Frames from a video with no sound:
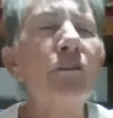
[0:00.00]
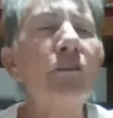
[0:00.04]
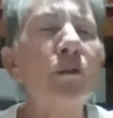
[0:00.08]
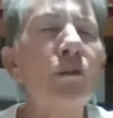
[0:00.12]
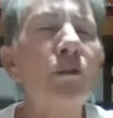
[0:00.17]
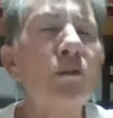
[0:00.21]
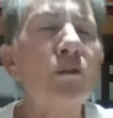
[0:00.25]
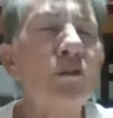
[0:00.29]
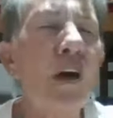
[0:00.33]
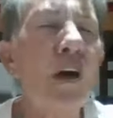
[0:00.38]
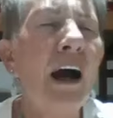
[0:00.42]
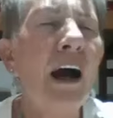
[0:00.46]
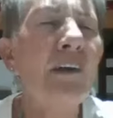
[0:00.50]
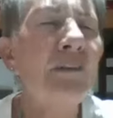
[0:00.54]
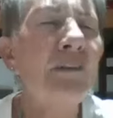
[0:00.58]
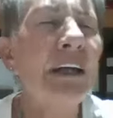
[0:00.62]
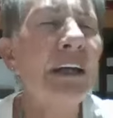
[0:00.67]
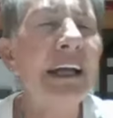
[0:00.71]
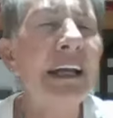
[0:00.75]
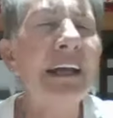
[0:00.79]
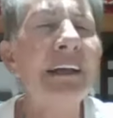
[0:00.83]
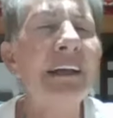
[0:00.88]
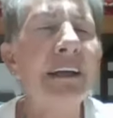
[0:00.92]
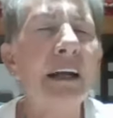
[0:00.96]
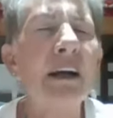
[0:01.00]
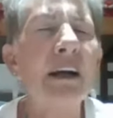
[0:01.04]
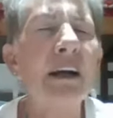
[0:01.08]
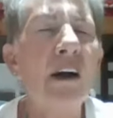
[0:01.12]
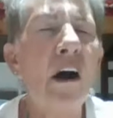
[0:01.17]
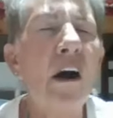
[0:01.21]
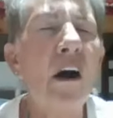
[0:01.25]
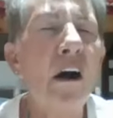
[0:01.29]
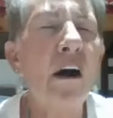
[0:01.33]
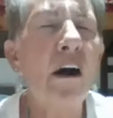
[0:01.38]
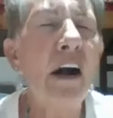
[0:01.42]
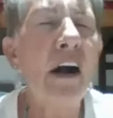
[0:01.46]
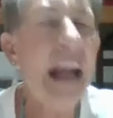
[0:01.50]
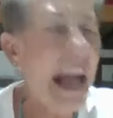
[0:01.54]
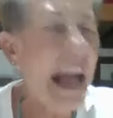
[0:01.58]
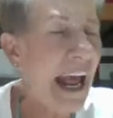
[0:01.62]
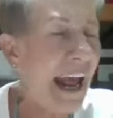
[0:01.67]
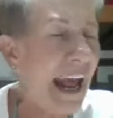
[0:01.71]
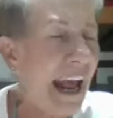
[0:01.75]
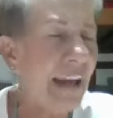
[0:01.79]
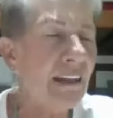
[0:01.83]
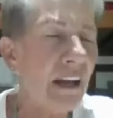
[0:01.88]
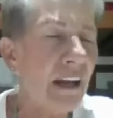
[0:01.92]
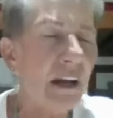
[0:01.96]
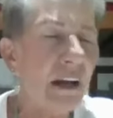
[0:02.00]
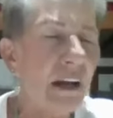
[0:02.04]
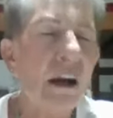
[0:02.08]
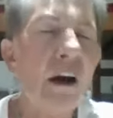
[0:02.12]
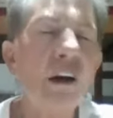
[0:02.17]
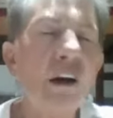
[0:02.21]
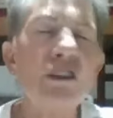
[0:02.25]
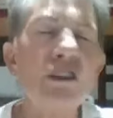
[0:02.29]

you're driving in a car and the car